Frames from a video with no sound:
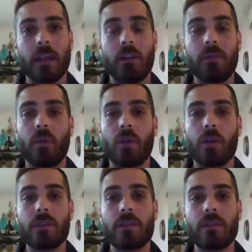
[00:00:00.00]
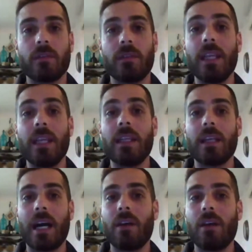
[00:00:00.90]
Of course,
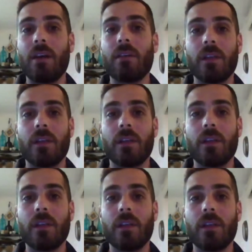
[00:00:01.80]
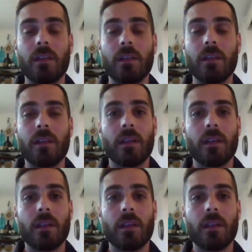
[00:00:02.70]
taking out of the equation